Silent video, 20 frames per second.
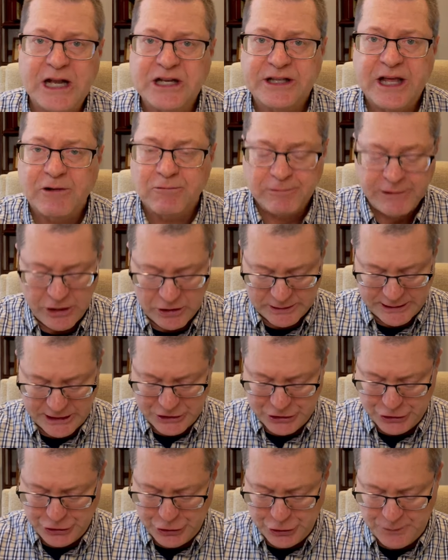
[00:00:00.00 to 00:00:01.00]
They rarely
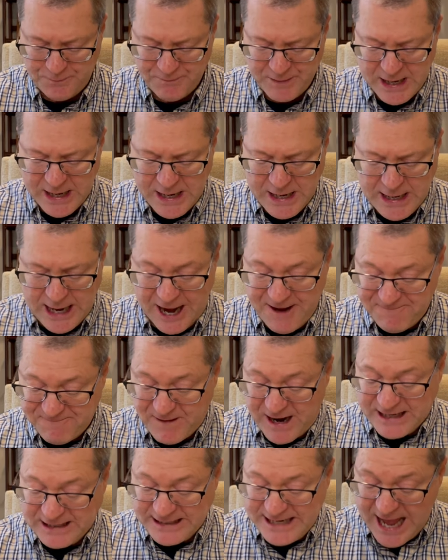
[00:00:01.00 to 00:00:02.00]
do. I
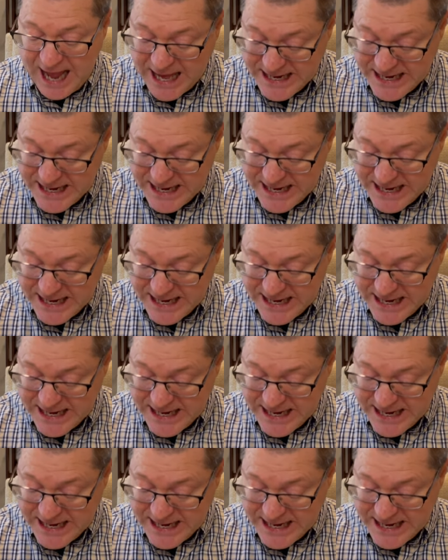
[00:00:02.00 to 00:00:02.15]
finally had